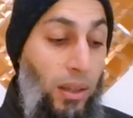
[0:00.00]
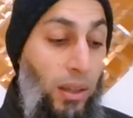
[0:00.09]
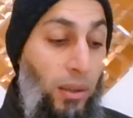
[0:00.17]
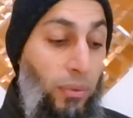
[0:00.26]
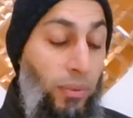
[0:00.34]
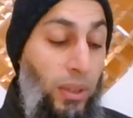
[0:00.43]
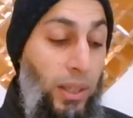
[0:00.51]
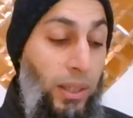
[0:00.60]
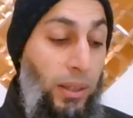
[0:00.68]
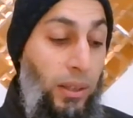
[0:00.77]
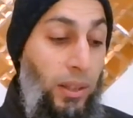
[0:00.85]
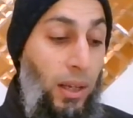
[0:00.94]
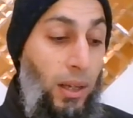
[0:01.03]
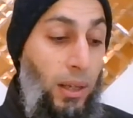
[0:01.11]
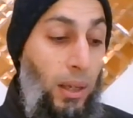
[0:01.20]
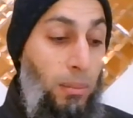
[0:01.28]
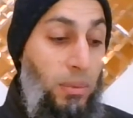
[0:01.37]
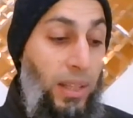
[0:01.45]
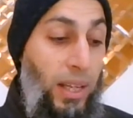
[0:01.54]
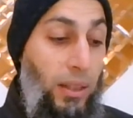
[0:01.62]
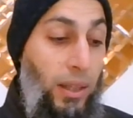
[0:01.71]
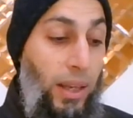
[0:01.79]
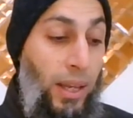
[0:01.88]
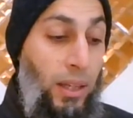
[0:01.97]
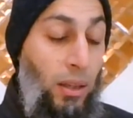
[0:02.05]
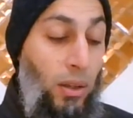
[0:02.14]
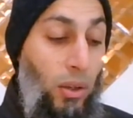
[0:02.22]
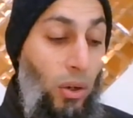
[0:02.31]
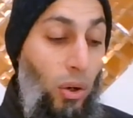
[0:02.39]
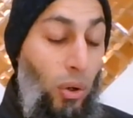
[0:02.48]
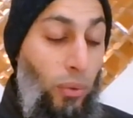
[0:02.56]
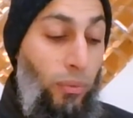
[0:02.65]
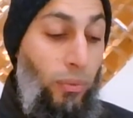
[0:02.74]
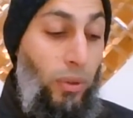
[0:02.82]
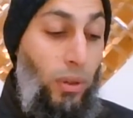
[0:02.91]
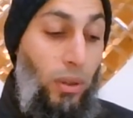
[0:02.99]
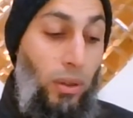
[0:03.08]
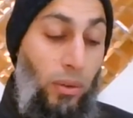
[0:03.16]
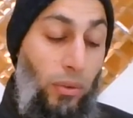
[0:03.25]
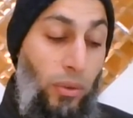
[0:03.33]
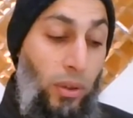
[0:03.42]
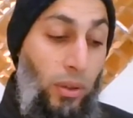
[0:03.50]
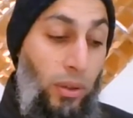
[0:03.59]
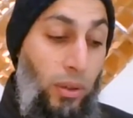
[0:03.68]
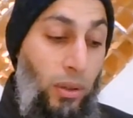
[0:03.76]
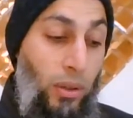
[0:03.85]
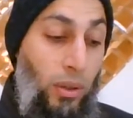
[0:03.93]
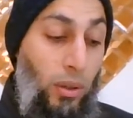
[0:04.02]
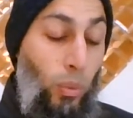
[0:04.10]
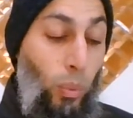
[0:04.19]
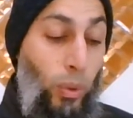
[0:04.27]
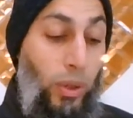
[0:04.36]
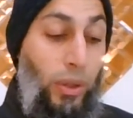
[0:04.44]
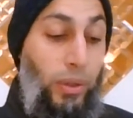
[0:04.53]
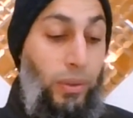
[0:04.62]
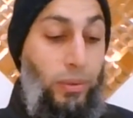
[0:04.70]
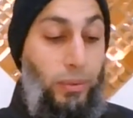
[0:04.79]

if the letter ta comes at the end of the word.